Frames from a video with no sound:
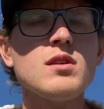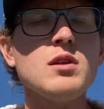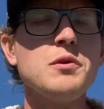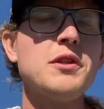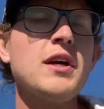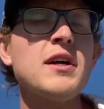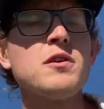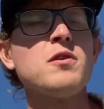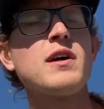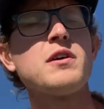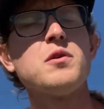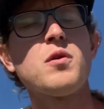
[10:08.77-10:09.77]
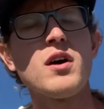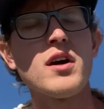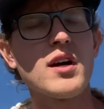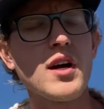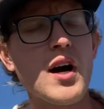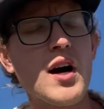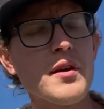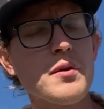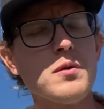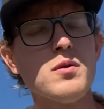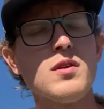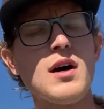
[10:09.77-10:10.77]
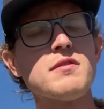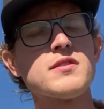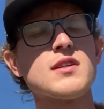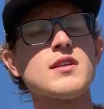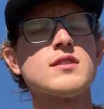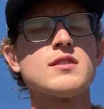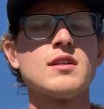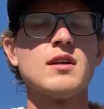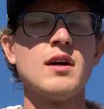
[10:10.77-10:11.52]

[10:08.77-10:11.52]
We thank You that You are a God who loves us,